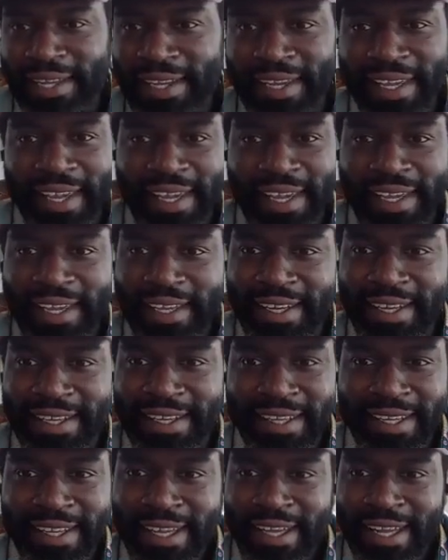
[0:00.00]
Mm-hmm. And
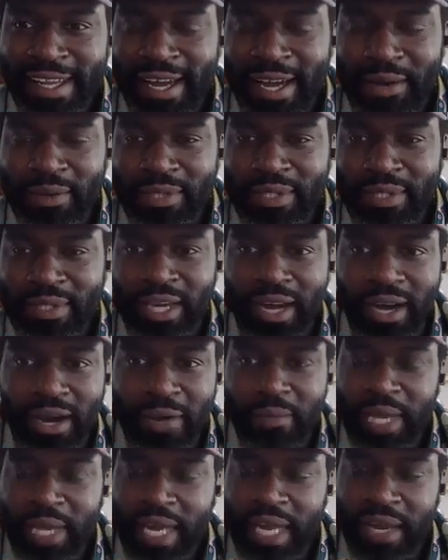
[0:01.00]
I was like, oh
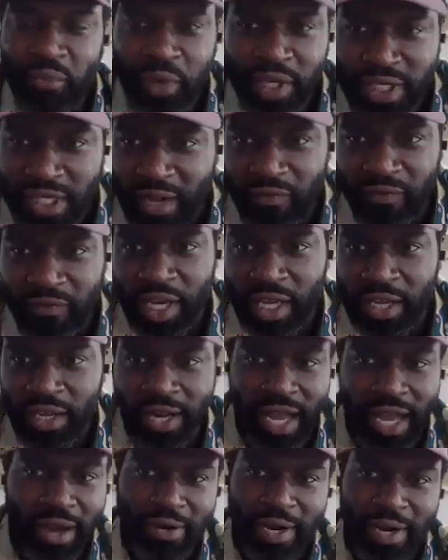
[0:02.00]
man, once I figured
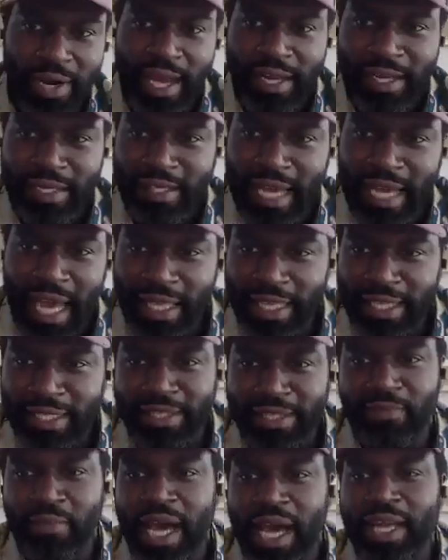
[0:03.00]
out how to dolly
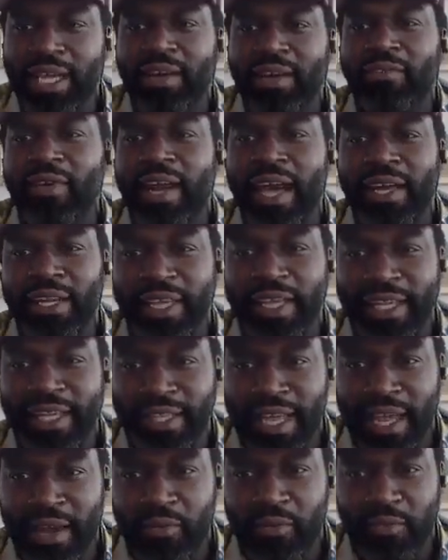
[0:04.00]
somebody around and
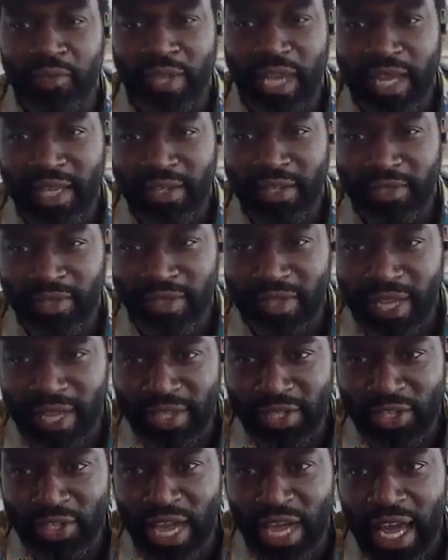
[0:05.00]
get that
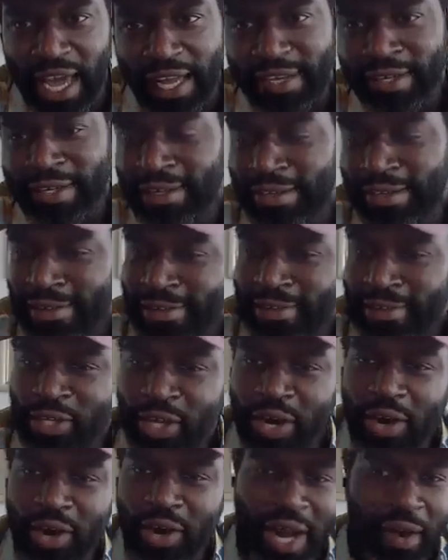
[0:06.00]
shot, you
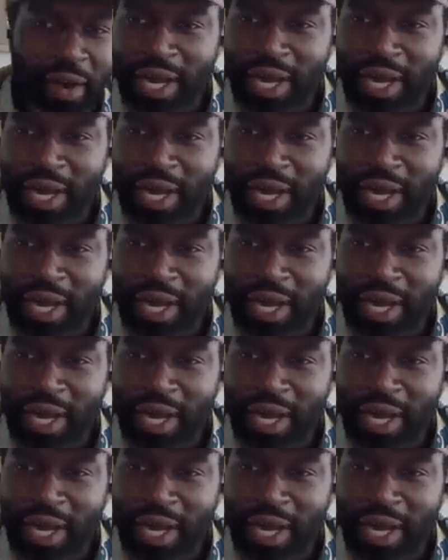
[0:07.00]
know, and I would